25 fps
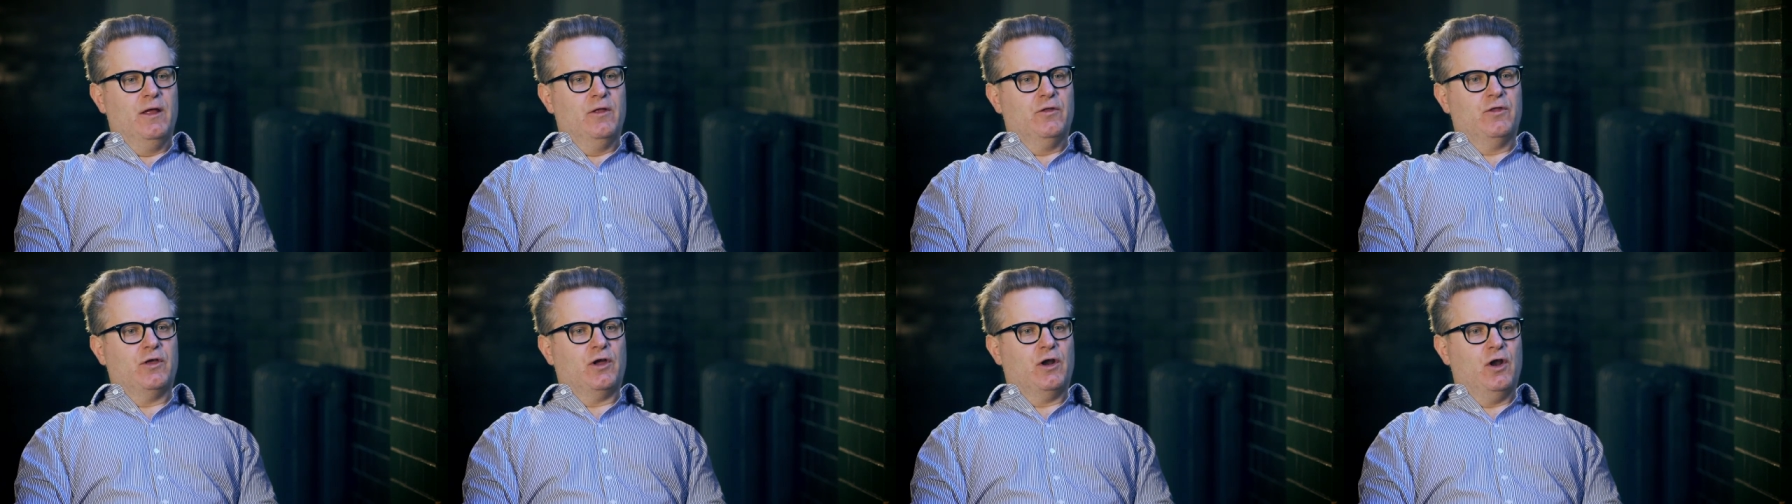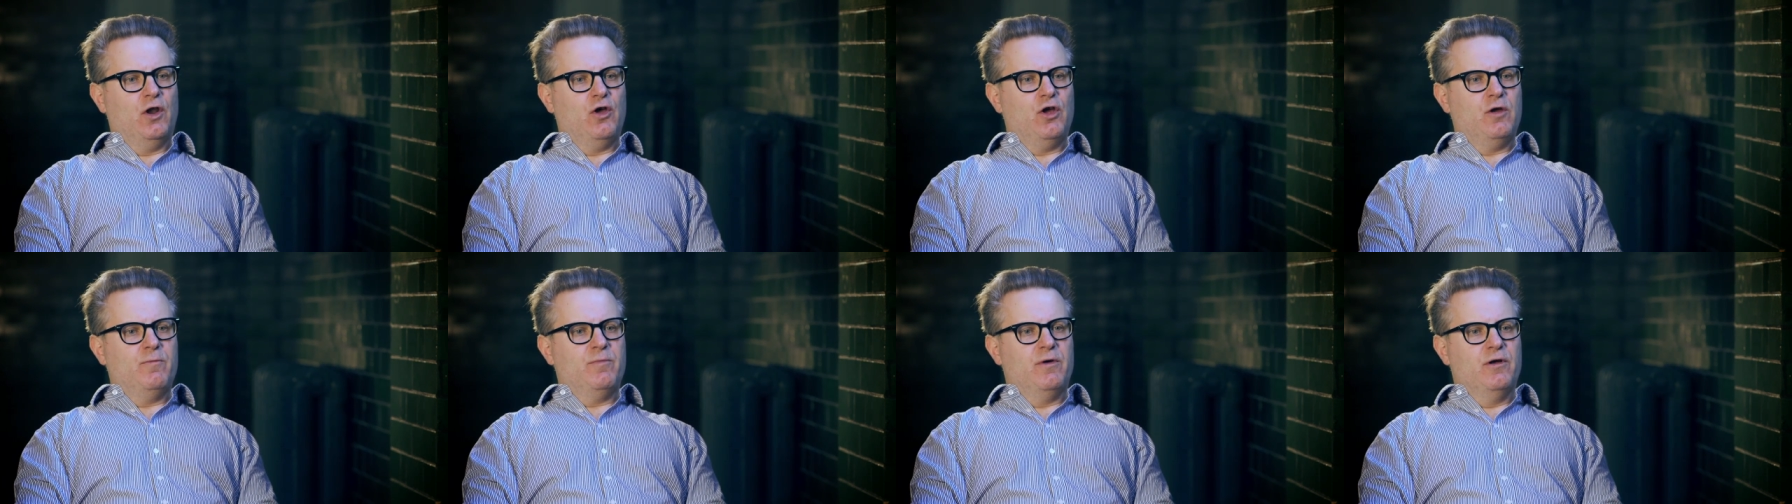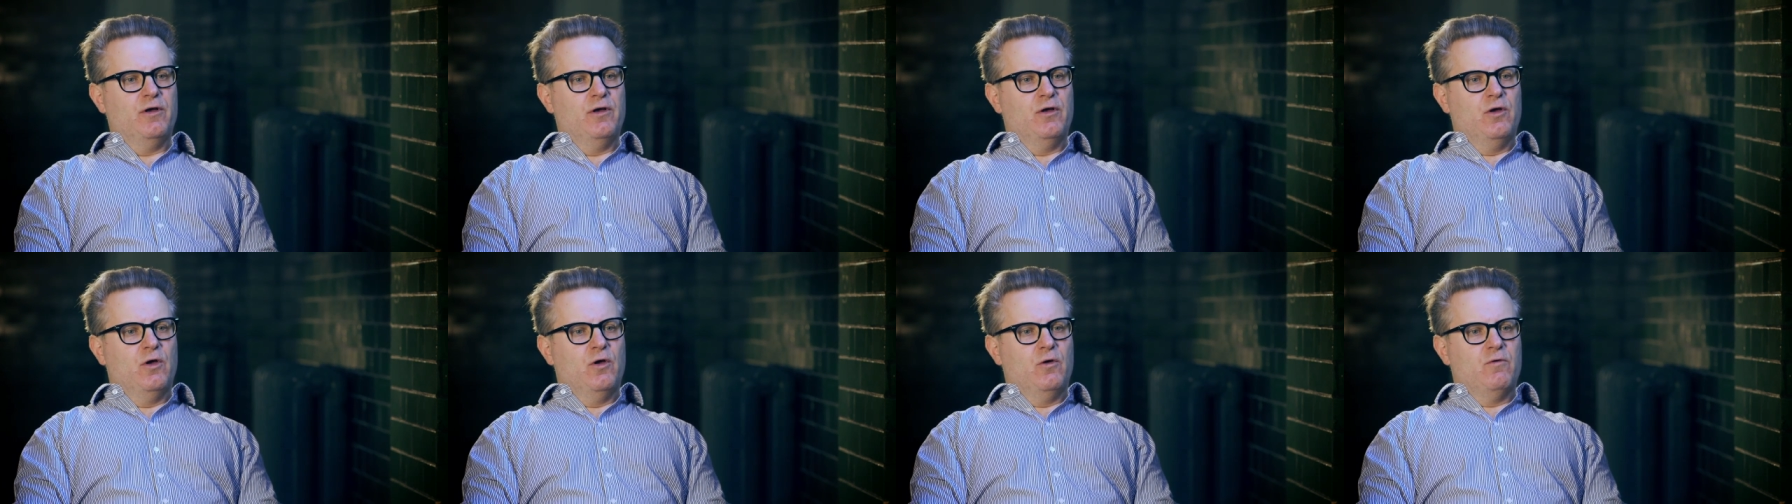The Globe
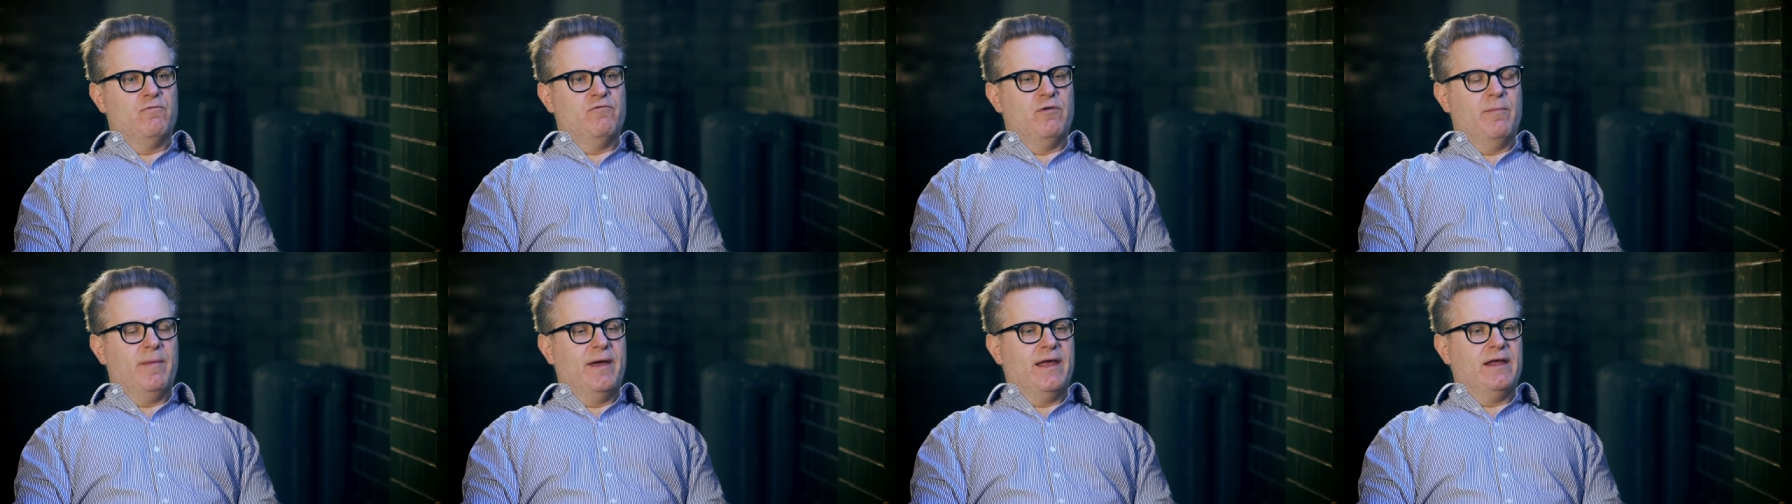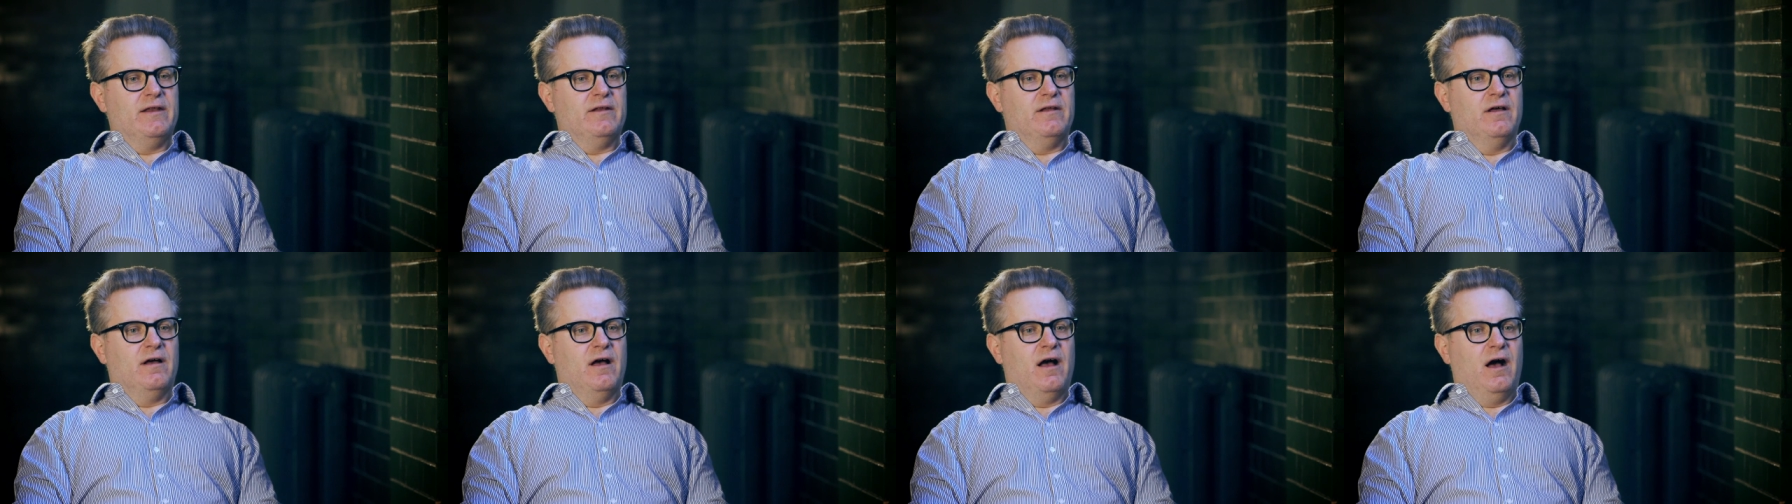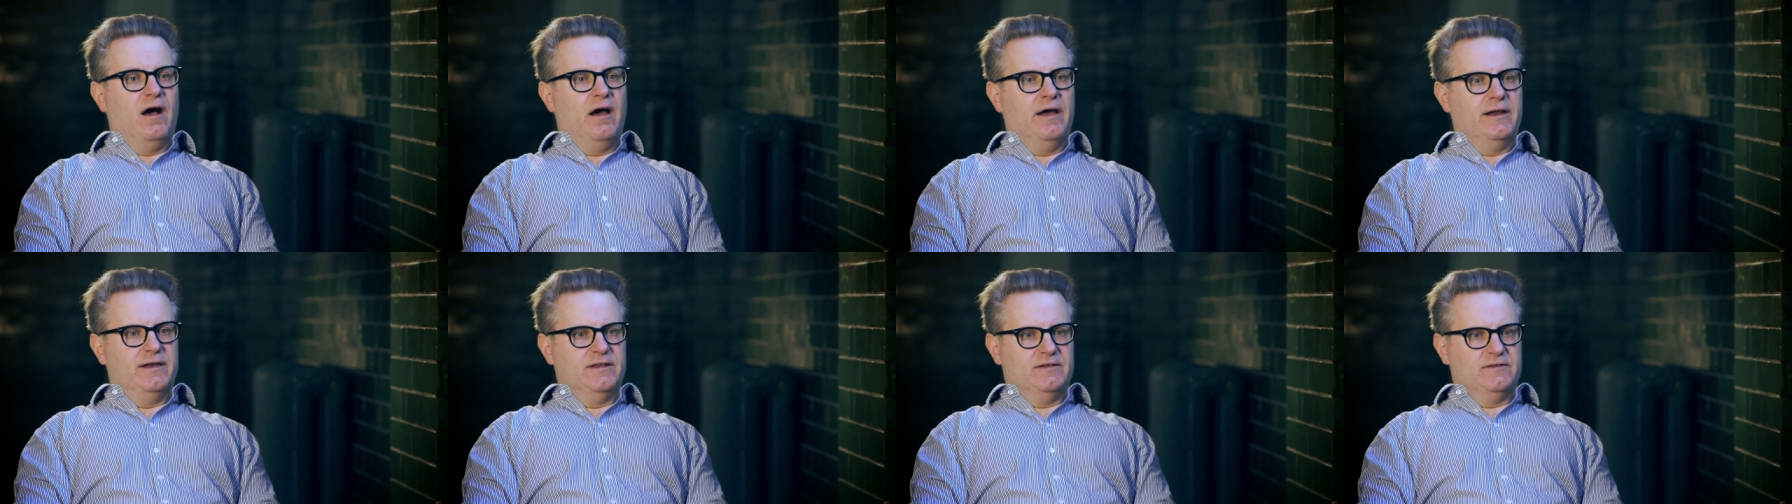remained
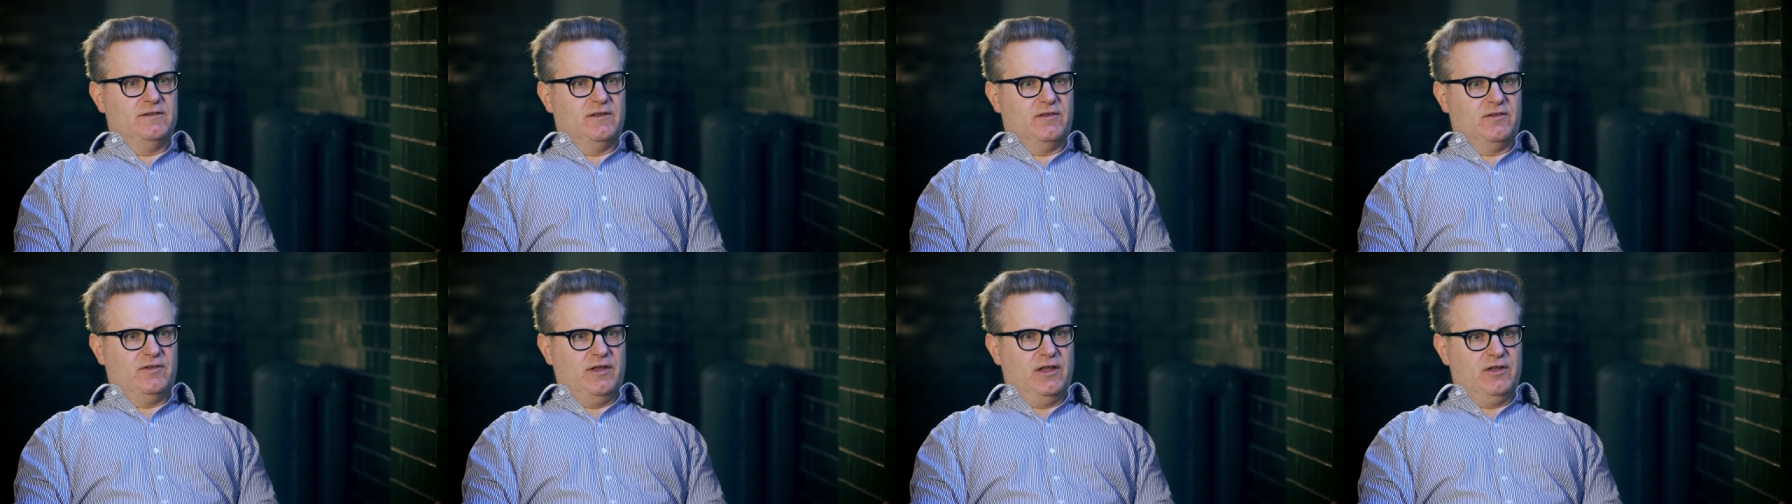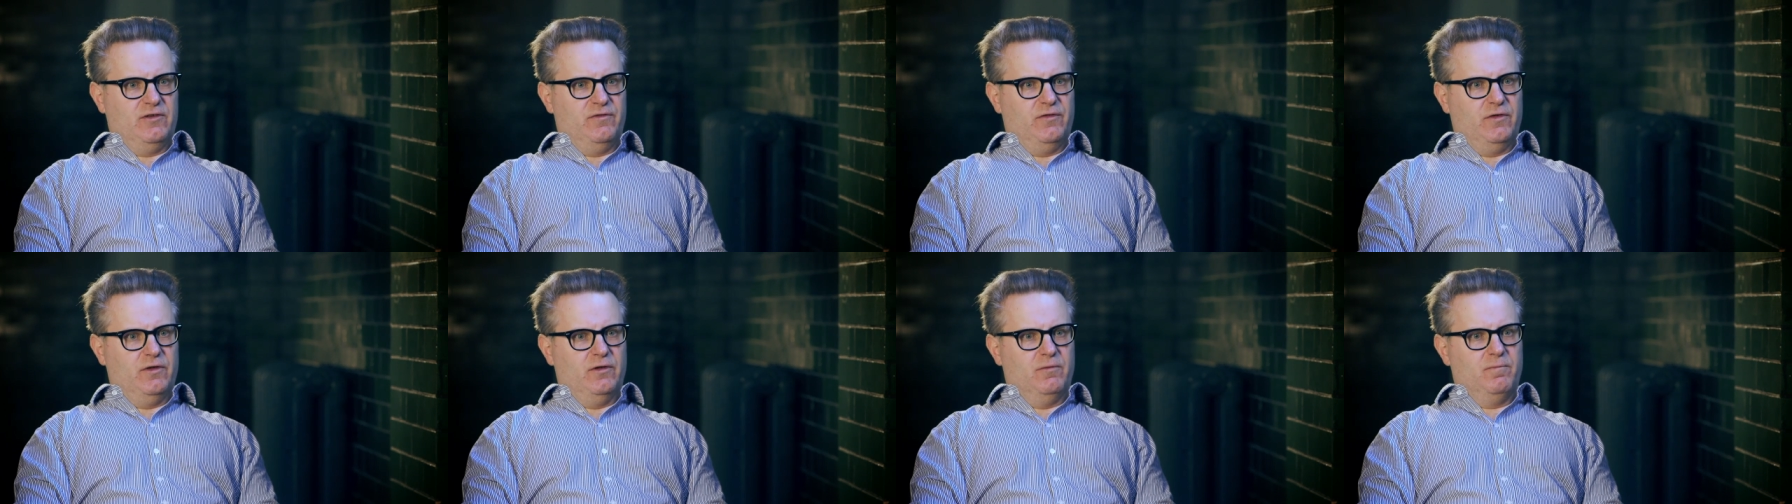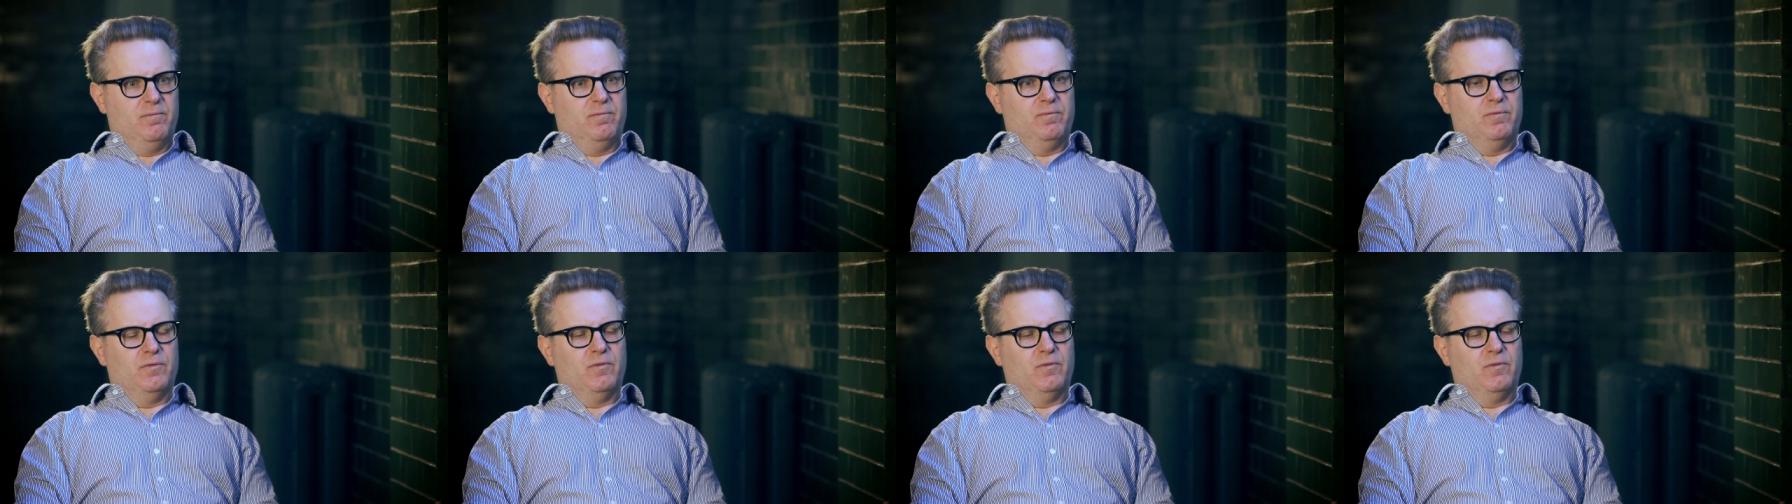highly successful.